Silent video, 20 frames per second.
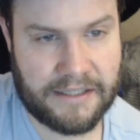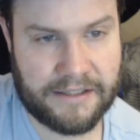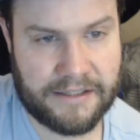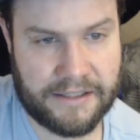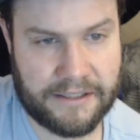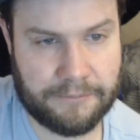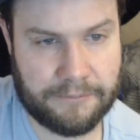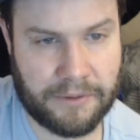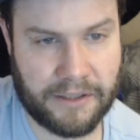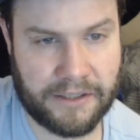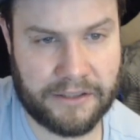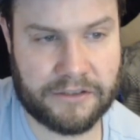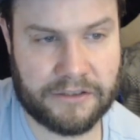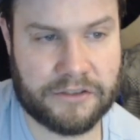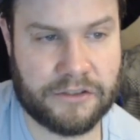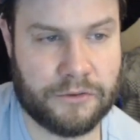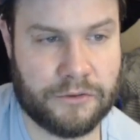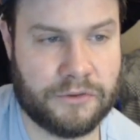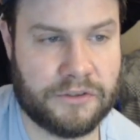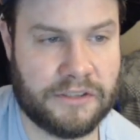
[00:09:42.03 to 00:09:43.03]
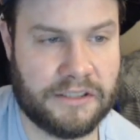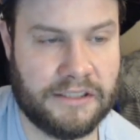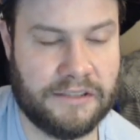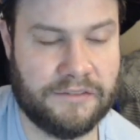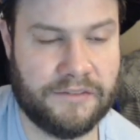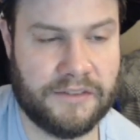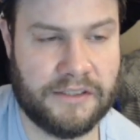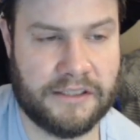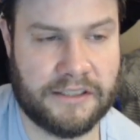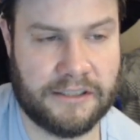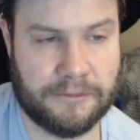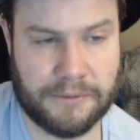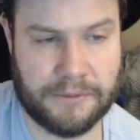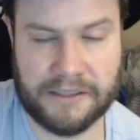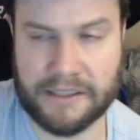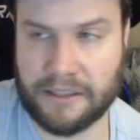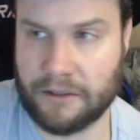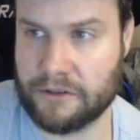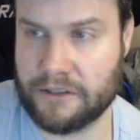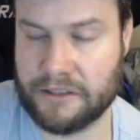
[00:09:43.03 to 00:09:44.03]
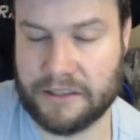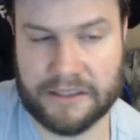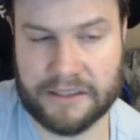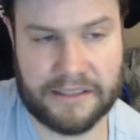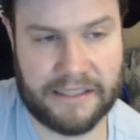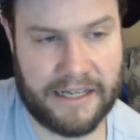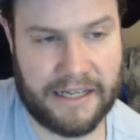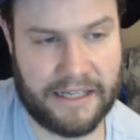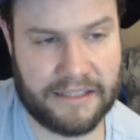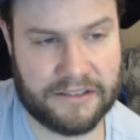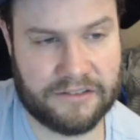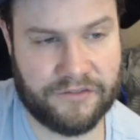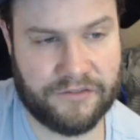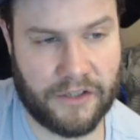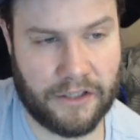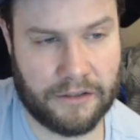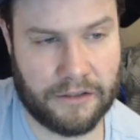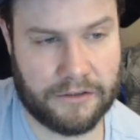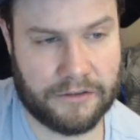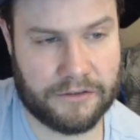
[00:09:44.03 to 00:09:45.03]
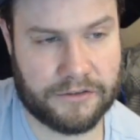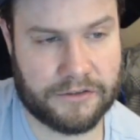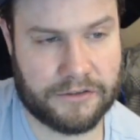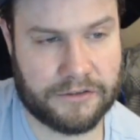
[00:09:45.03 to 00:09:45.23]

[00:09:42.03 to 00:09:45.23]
then player 2's EV can be calculated as follows.